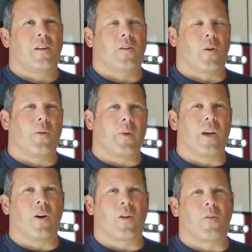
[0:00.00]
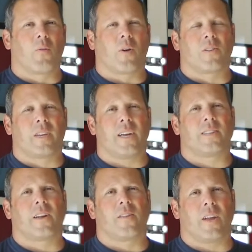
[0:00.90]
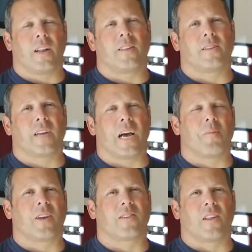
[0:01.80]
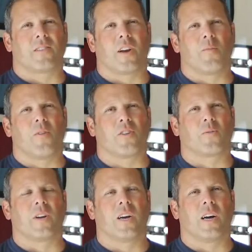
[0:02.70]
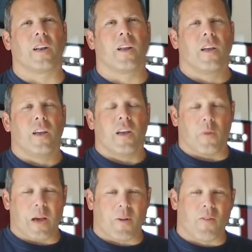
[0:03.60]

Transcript: told that we could go to the World Trade Center then at this time, because all the ceremonies were done. We happened to